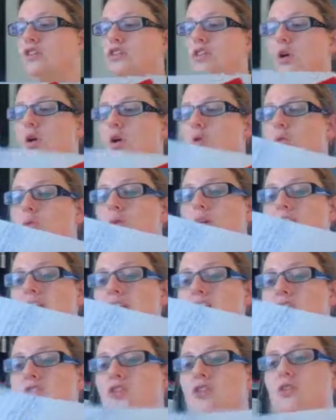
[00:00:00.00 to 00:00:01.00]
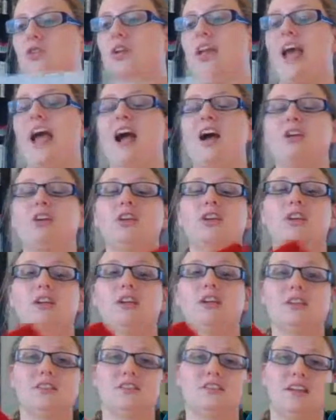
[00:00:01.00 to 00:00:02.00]
So we need to
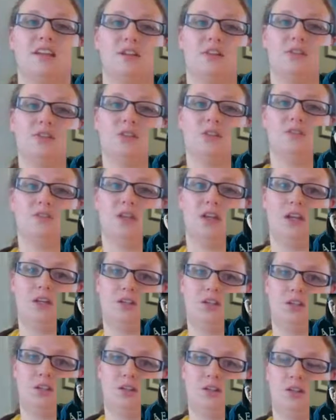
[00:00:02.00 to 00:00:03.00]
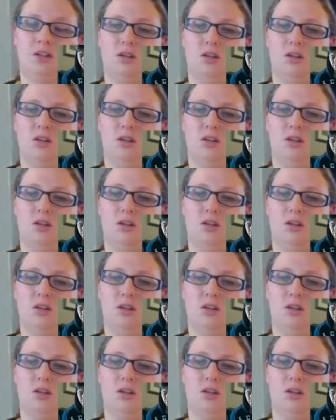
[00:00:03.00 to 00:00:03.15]
calculate the standard deviation